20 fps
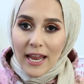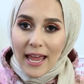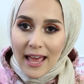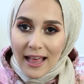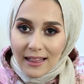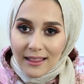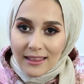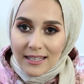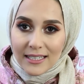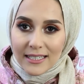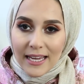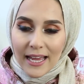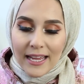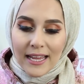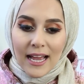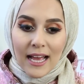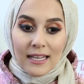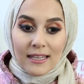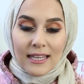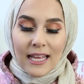a healthy
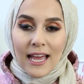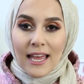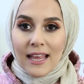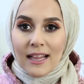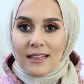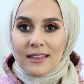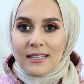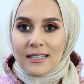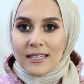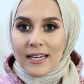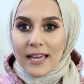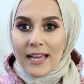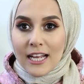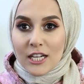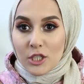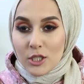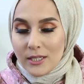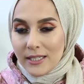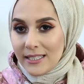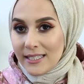day, and that healthy day
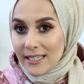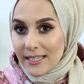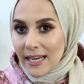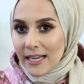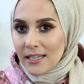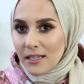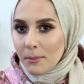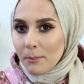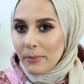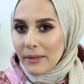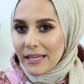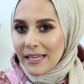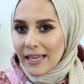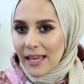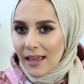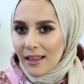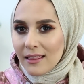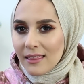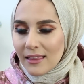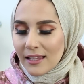actually did end up being
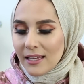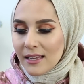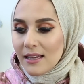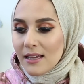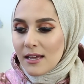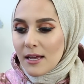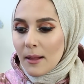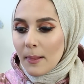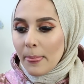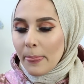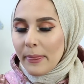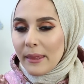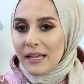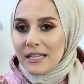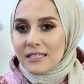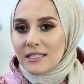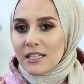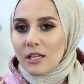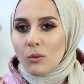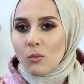healthy,
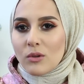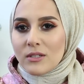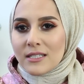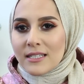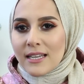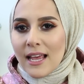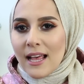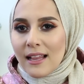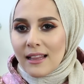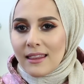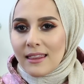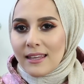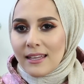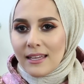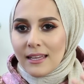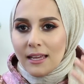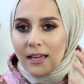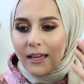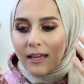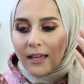it still wasn't
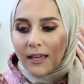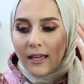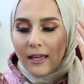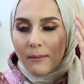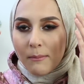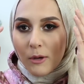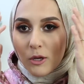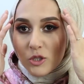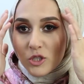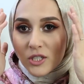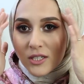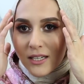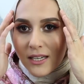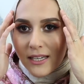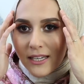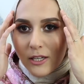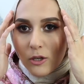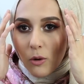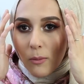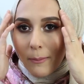healthy
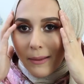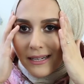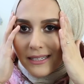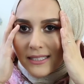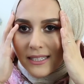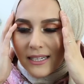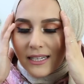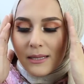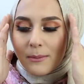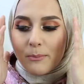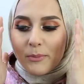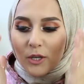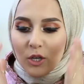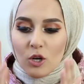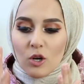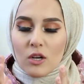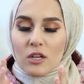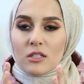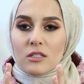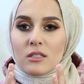emotionally or mentally,
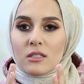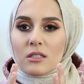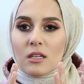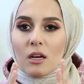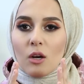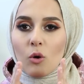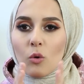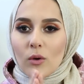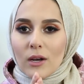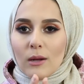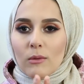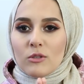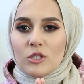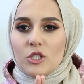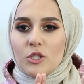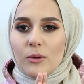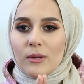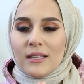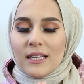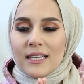because all I was
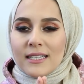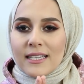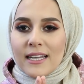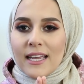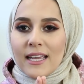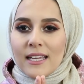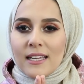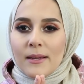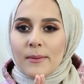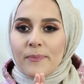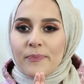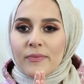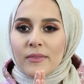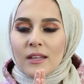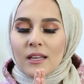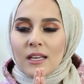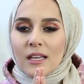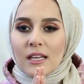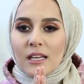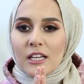doing that day
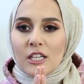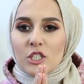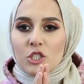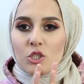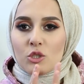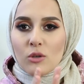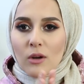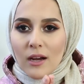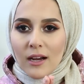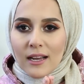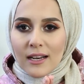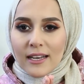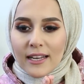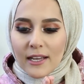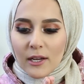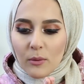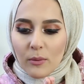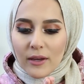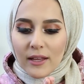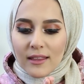is
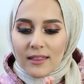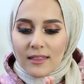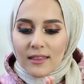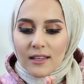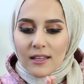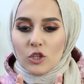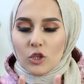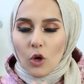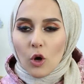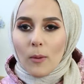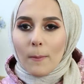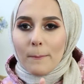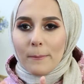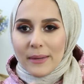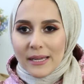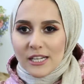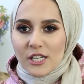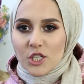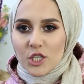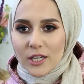struggling with not
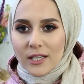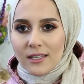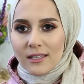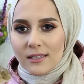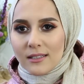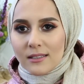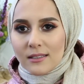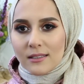binging.